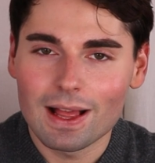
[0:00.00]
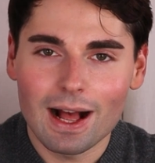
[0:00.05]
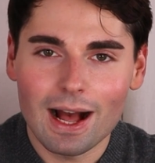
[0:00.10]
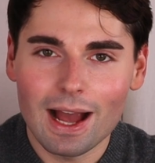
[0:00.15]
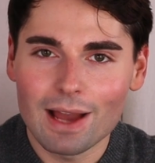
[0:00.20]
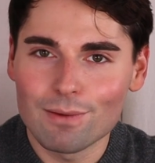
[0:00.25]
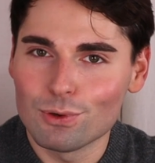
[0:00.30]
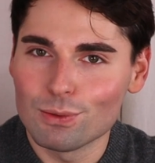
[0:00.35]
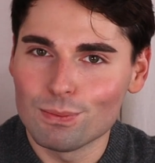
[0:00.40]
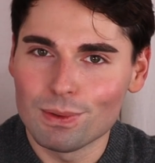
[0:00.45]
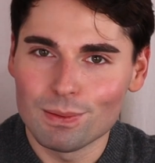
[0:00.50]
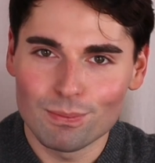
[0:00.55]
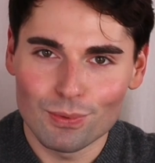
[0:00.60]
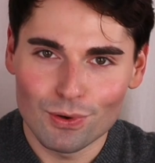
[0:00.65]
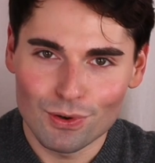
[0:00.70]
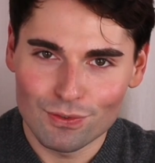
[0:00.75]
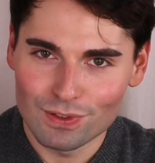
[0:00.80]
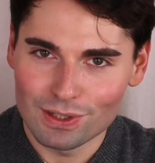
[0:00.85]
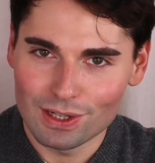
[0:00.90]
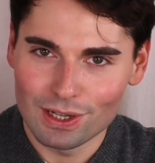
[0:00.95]
I would be
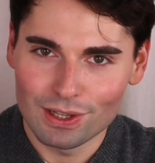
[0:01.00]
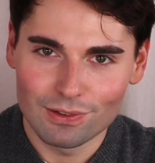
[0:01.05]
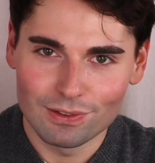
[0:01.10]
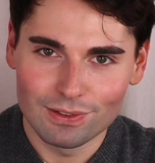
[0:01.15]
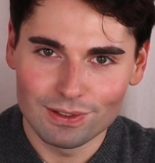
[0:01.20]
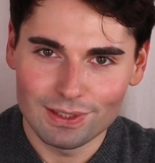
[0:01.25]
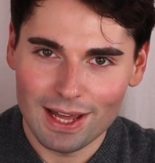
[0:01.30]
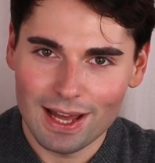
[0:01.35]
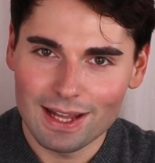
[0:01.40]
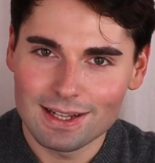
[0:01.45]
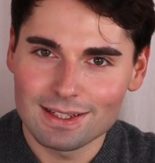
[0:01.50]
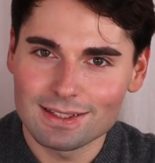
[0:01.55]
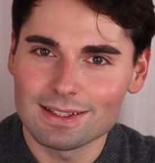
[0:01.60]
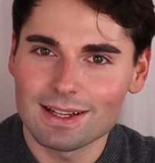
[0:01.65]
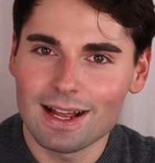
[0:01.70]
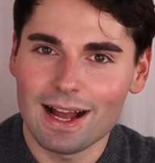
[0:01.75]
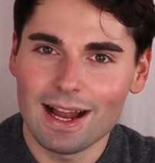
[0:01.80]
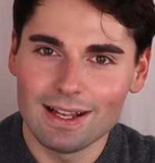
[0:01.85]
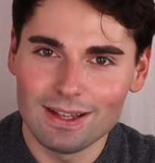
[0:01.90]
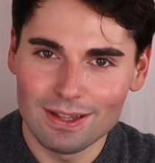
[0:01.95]
perfectly content.
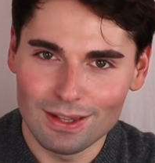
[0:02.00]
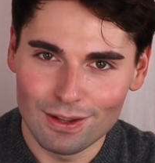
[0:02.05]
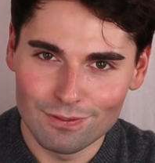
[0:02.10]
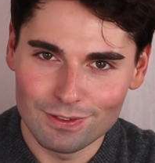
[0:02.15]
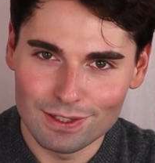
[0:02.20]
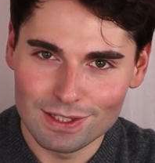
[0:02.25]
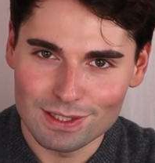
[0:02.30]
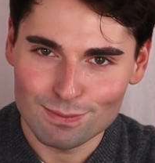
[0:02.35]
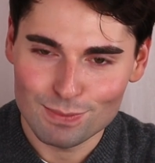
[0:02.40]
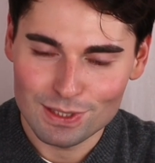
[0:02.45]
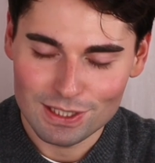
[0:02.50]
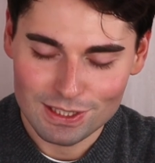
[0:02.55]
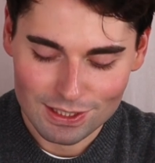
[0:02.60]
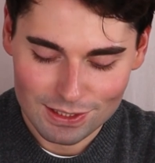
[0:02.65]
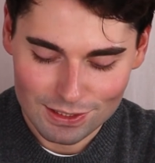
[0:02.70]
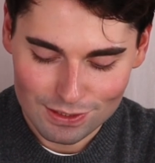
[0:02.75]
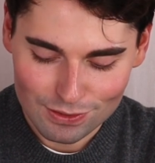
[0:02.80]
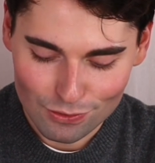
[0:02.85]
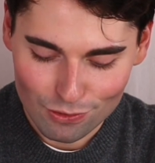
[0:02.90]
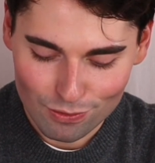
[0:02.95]
I love these pieces
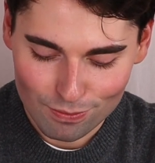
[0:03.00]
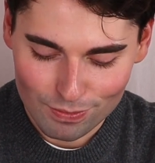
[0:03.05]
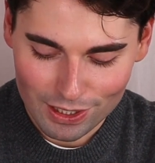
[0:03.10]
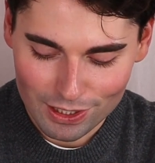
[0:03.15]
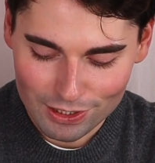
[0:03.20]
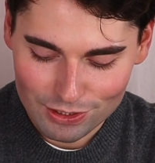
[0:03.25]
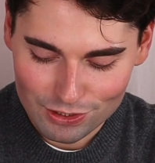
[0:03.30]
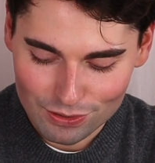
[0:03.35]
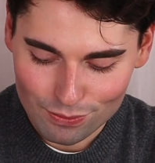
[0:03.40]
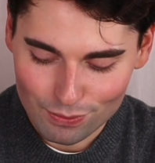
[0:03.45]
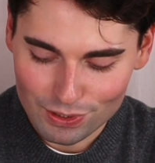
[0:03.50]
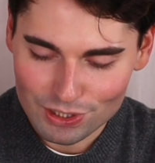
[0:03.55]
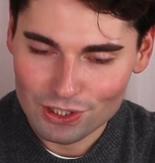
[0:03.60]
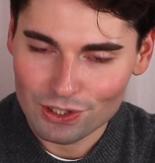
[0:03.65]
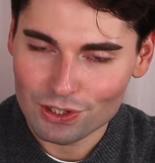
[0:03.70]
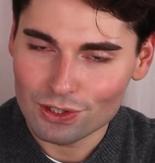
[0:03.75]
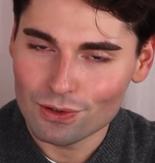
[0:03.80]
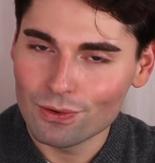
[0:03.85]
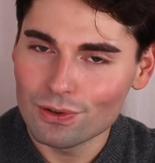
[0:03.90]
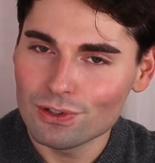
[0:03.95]
so much, which
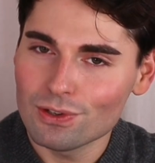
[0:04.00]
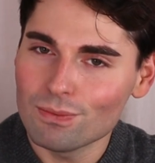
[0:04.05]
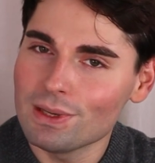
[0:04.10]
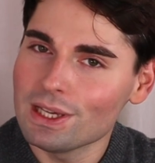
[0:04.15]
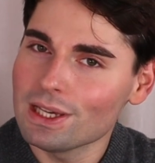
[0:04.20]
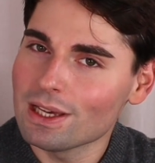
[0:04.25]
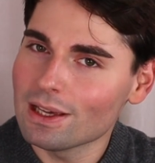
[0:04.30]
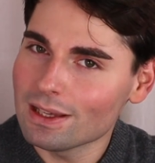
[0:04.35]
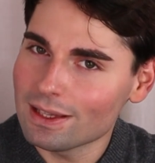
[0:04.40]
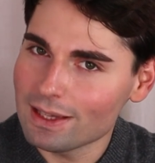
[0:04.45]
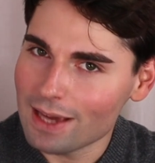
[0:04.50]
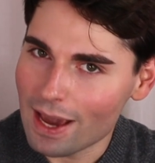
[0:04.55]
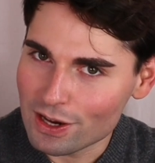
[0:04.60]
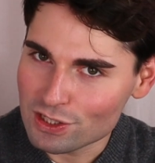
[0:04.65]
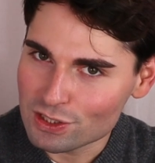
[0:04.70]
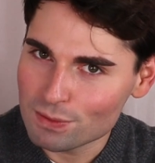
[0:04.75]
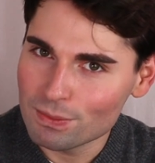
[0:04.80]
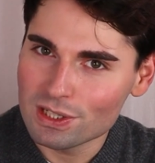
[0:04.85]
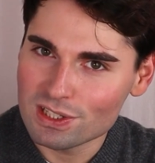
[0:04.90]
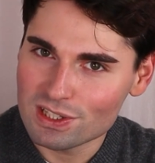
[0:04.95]
are going to be
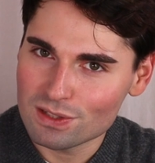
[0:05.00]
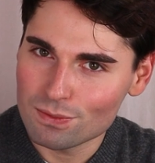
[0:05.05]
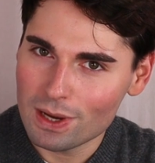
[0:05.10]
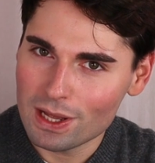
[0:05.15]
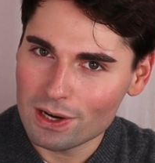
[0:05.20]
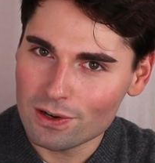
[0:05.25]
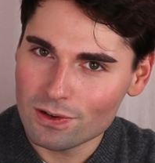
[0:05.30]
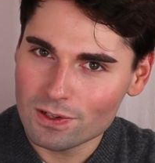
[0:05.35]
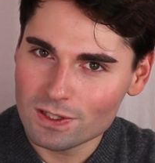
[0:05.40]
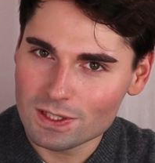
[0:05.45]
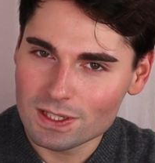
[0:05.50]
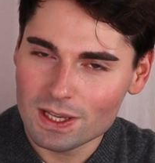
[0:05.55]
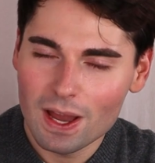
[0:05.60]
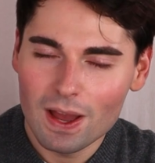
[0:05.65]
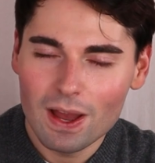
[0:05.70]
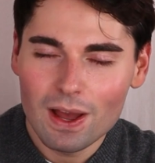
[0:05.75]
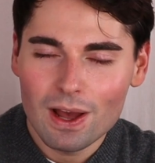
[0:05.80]
cashmere sweaters,